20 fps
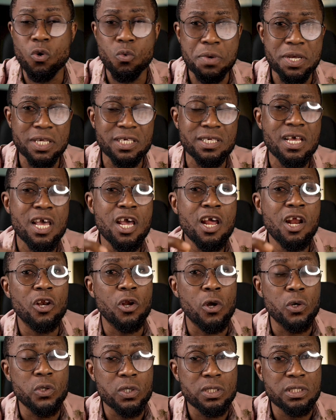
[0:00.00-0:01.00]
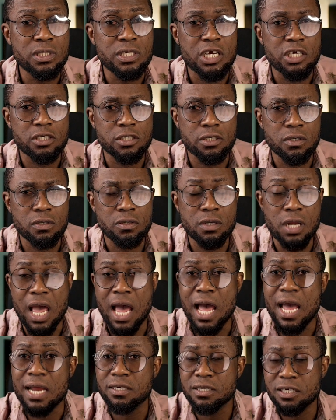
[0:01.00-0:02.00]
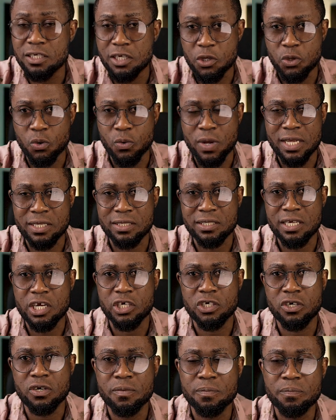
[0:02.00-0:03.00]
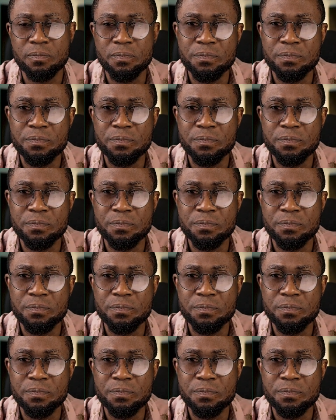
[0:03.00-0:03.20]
always London session and the US session.